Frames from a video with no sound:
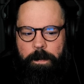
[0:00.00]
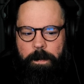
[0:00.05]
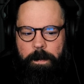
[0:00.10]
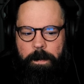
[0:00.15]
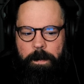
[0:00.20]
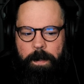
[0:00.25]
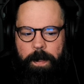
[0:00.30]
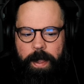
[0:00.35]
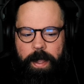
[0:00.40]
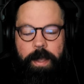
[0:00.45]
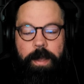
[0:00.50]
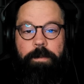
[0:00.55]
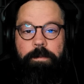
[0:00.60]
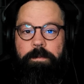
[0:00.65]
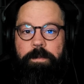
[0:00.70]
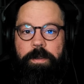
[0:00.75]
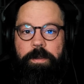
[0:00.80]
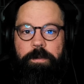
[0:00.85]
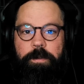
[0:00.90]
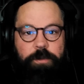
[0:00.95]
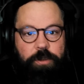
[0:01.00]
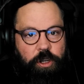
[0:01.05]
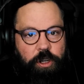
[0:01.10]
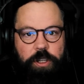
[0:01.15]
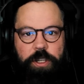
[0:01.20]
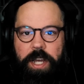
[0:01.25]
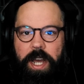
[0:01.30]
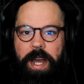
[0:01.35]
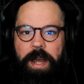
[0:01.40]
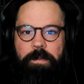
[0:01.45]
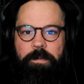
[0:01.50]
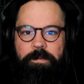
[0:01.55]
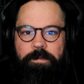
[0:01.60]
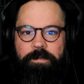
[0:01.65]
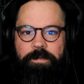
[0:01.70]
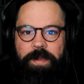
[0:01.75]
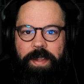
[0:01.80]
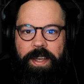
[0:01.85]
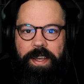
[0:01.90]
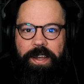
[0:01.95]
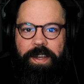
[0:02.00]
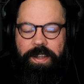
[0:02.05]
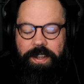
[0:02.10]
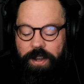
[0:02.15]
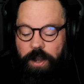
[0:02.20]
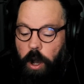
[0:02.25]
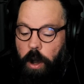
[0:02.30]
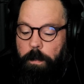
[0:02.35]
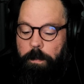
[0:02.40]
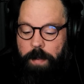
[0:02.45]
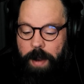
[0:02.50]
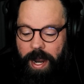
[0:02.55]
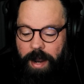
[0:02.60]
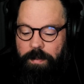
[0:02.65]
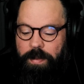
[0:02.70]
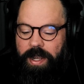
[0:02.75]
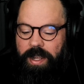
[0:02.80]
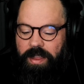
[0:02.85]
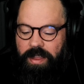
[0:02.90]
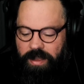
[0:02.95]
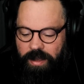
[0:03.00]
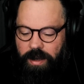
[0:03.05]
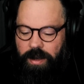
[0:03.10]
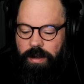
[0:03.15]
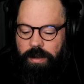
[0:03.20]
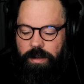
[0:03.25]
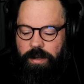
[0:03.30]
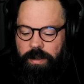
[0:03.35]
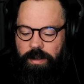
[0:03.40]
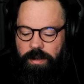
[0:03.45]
it was a good time. Y'all, Bambi Thug